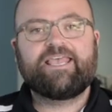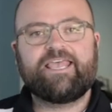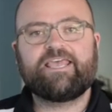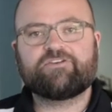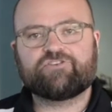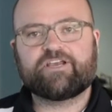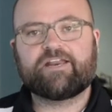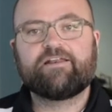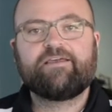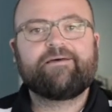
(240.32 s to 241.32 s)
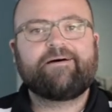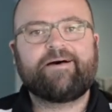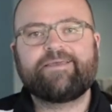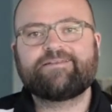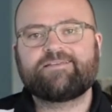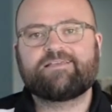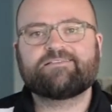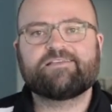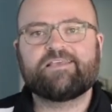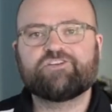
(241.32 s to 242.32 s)
HIIT training, high
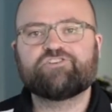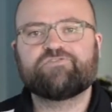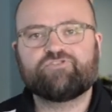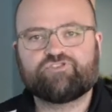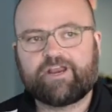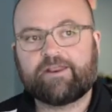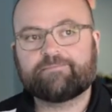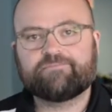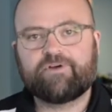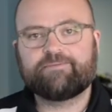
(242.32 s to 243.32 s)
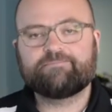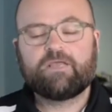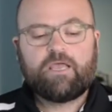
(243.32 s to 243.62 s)
intensity interval training, right?